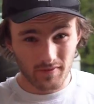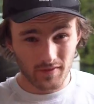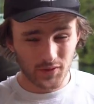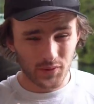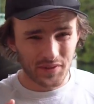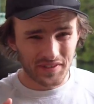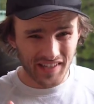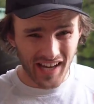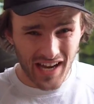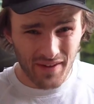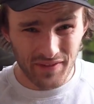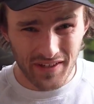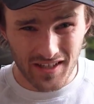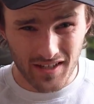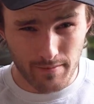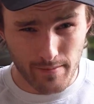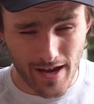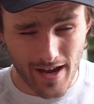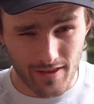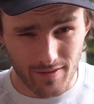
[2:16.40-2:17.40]
So in diving
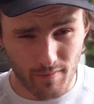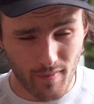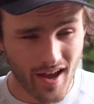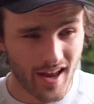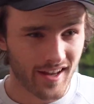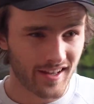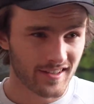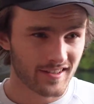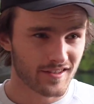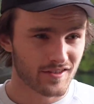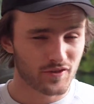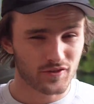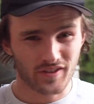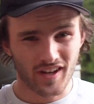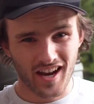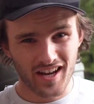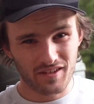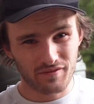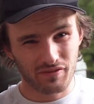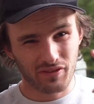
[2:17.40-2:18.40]
into mathematics, there's
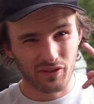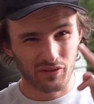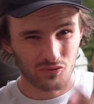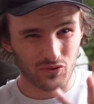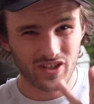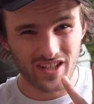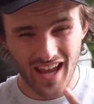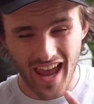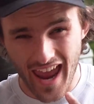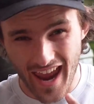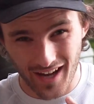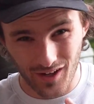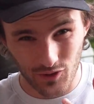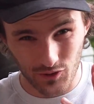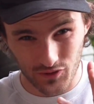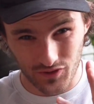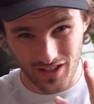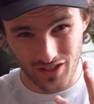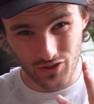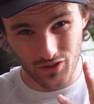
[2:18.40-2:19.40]
kind of three
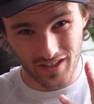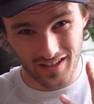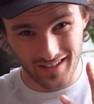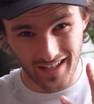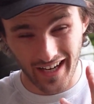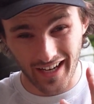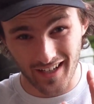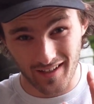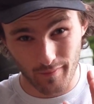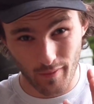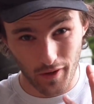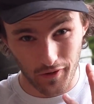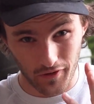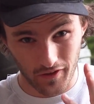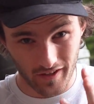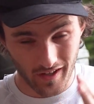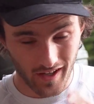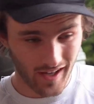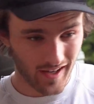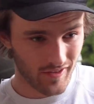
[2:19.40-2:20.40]
angles that you can take in a modern
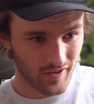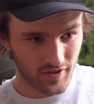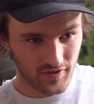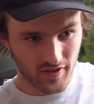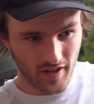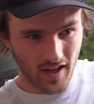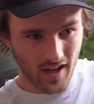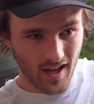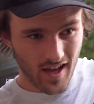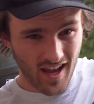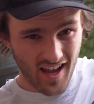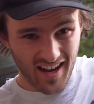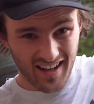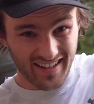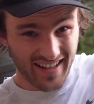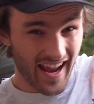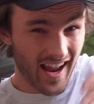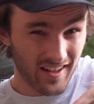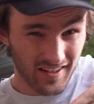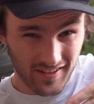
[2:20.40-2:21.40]
day. There's
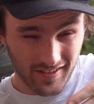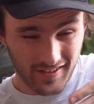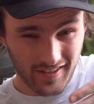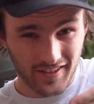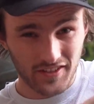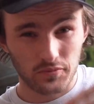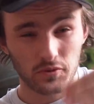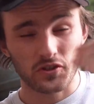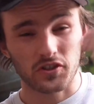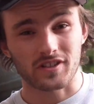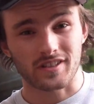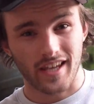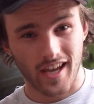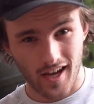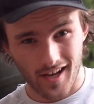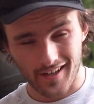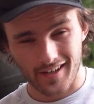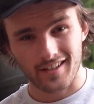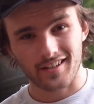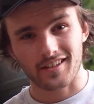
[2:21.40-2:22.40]
analysis, which is
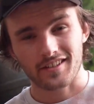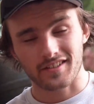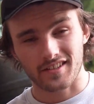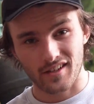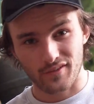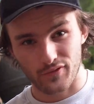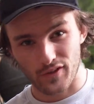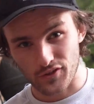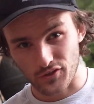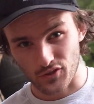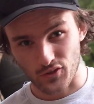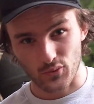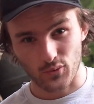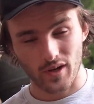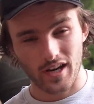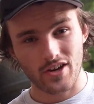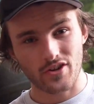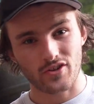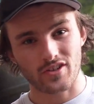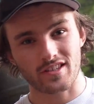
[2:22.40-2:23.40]
calculus, differential
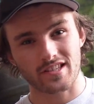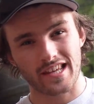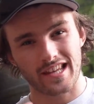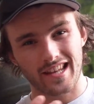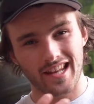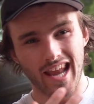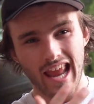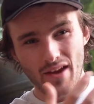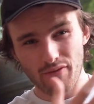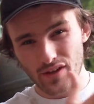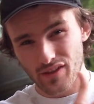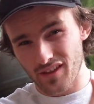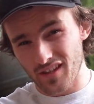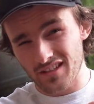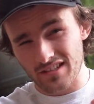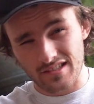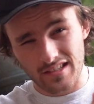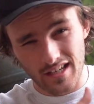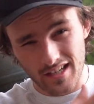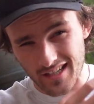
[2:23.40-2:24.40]
equations, and everything
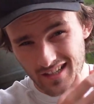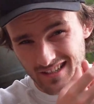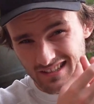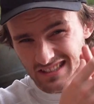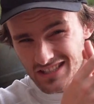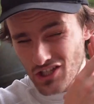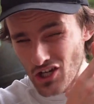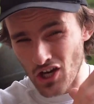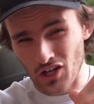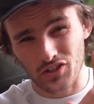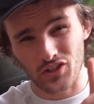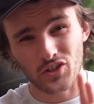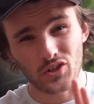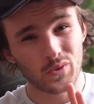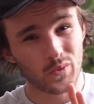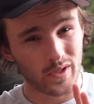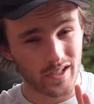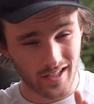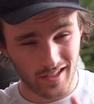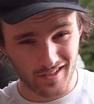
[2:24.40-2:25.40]
studying
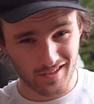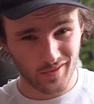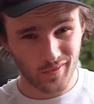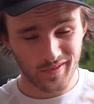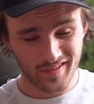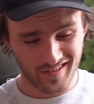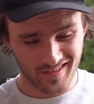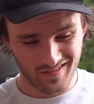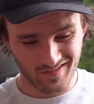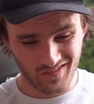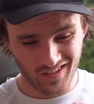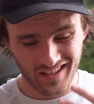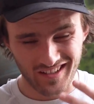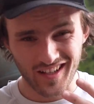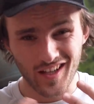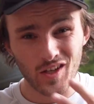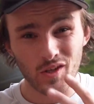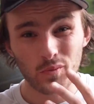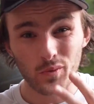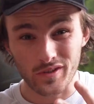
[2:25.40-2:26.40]
continuity. So it's
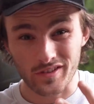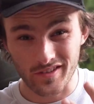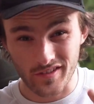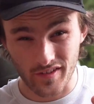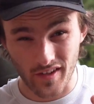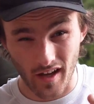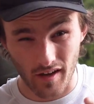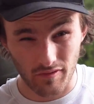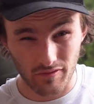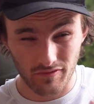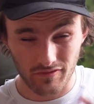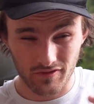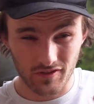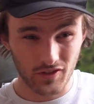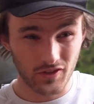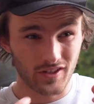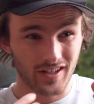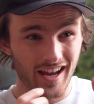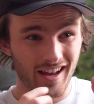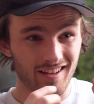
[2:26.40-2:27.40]
continuous stuff.
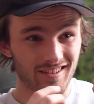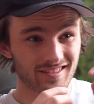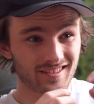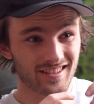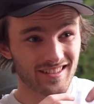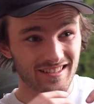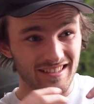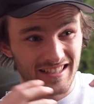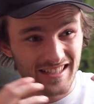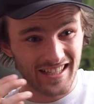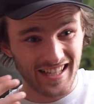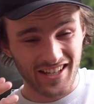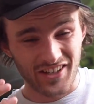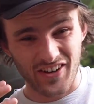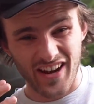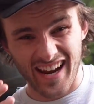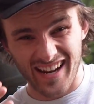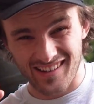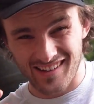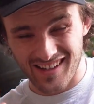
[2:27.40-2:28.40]
You're analyzing, you're
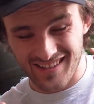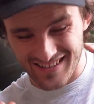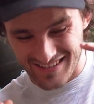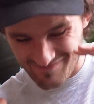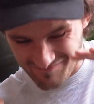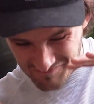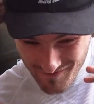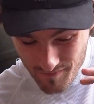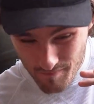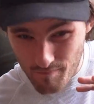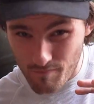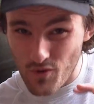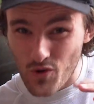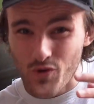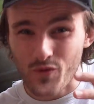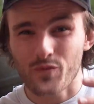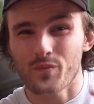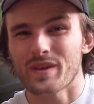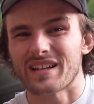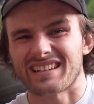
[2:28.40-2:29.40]
analyzing
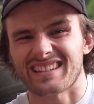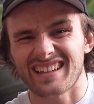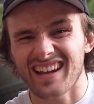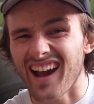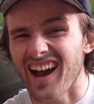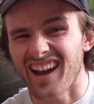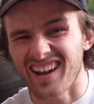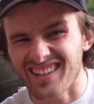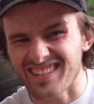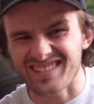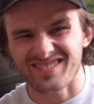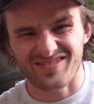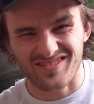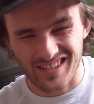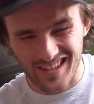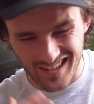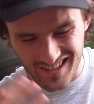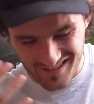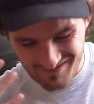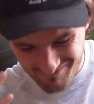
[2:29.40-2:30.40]
movement kind of,
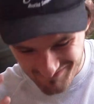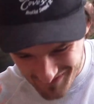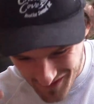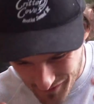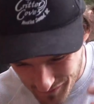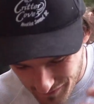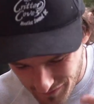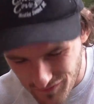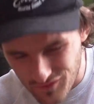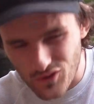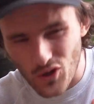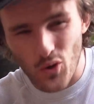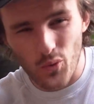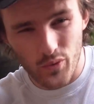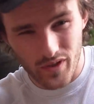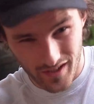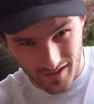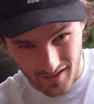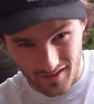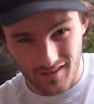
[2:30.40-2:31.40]
like a, a
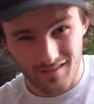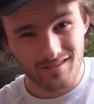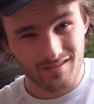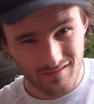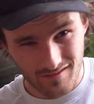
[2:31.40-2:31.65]
flowy